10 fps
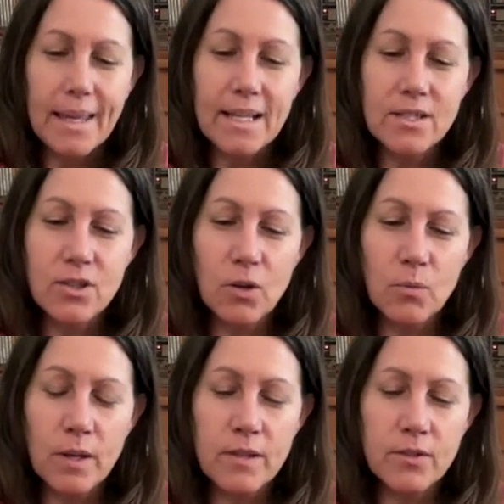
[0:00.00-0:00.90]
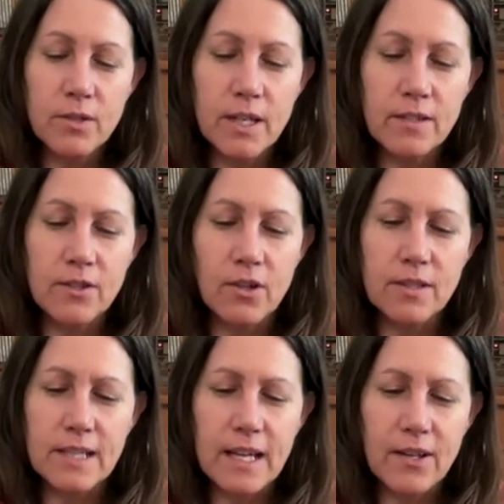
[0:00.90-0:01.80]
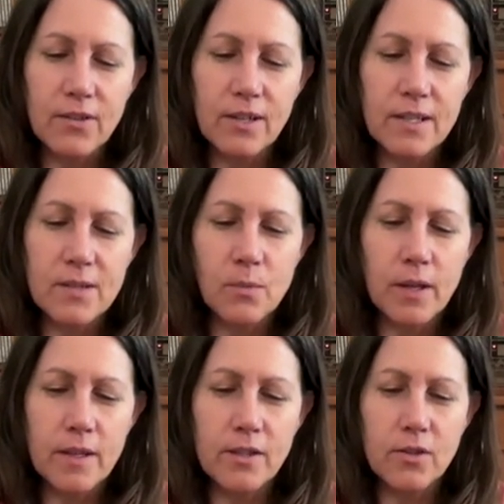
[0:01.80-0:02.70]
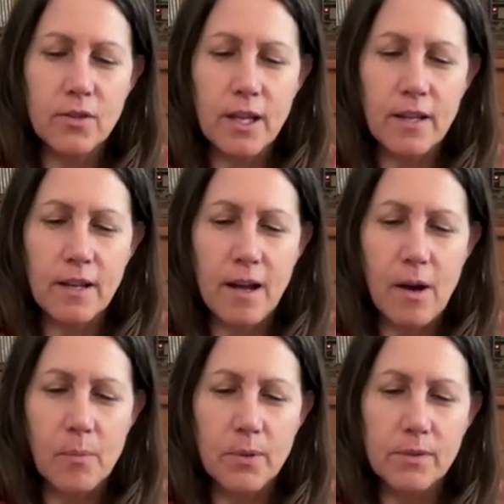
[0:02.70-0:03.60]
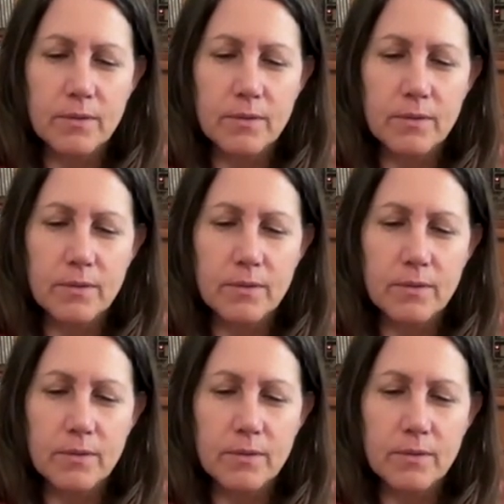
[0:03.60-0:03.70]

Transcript: it's not whether you get knocked down, it's whether you get up.